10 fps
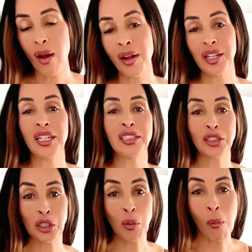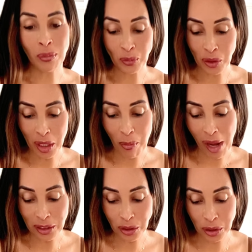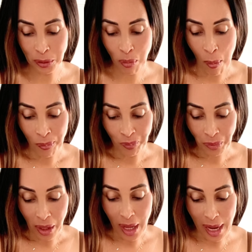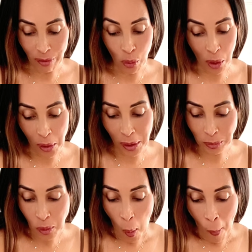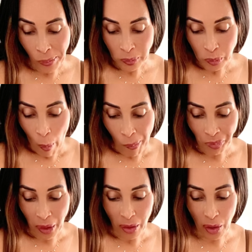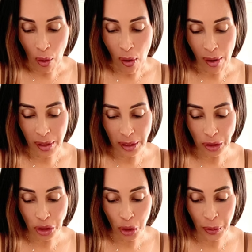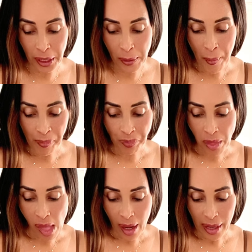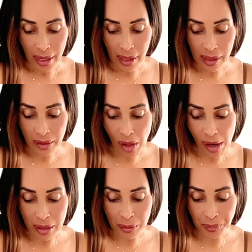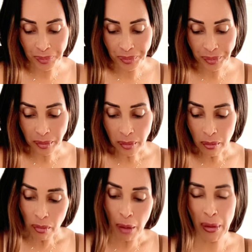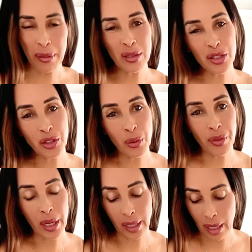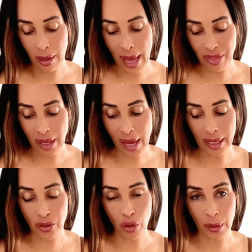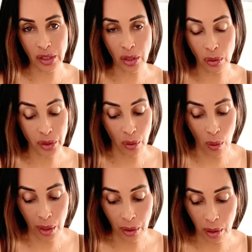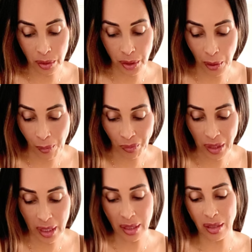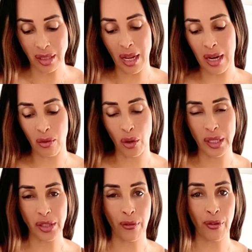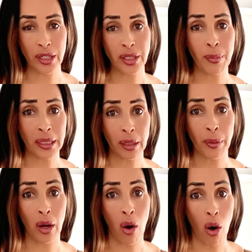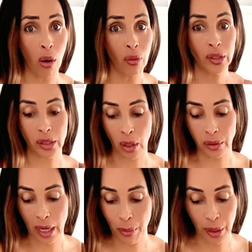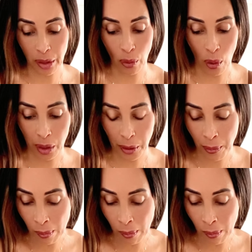Yeah, no, the pasta I have to work on. They're hard and chewy, and maybe they're just too thick, and I think I added too much salt to the water also, because I don't know, because they're fresh, they picked up all the salt that I put in the water.